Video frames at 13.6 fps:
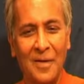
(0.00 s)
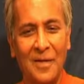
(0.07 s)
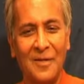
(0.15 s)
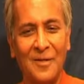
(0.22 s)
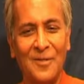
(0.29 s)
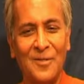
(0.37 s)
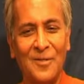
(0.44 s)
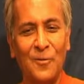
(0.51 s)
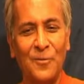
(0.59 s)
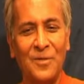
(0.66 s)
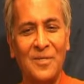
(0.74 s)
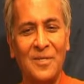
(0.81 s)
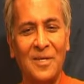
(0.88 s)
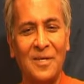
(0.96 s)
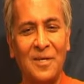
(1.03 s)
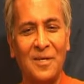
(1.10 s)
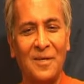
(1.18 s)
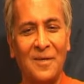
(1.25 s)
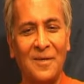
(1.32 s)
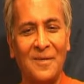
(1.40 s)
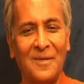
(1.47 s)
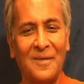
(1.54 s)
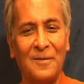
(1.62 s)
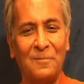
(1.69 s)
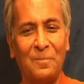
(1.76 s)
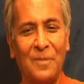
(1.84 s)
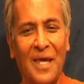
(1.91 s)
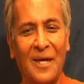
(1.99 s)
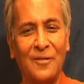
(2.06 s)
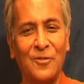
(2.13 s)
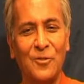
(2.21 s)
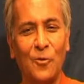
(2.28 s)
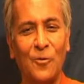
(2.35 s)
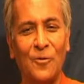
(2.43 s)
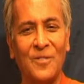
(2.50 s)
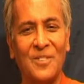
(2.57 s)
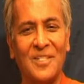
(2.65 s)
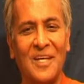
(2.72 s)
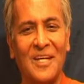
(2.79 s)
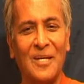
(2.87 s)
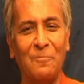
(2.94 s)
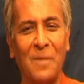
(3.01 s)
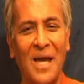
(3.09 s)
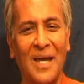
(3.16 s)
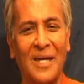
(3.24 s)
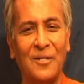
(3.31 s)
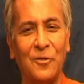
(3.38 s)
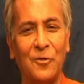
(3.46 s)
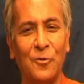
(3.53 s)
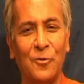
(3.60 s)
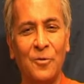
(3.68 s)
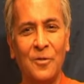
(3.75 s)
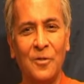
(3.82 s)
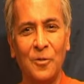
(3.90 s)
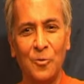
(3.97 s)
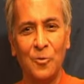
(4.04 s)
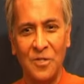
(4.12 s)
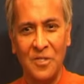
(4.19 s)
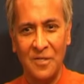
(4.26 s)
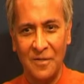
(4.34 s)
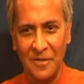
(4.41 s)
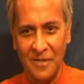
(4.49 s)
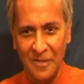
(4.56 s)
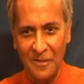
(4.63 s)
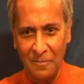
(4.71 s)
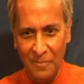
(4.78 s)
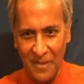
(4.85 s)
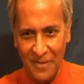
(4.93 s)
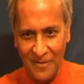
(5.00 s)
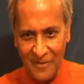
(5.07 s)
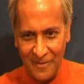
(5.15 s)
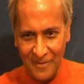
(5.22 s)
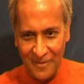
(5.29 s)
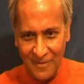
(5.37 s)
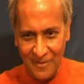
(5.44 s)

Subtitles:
and instead of seeing black stone staring back at you, you see the real mother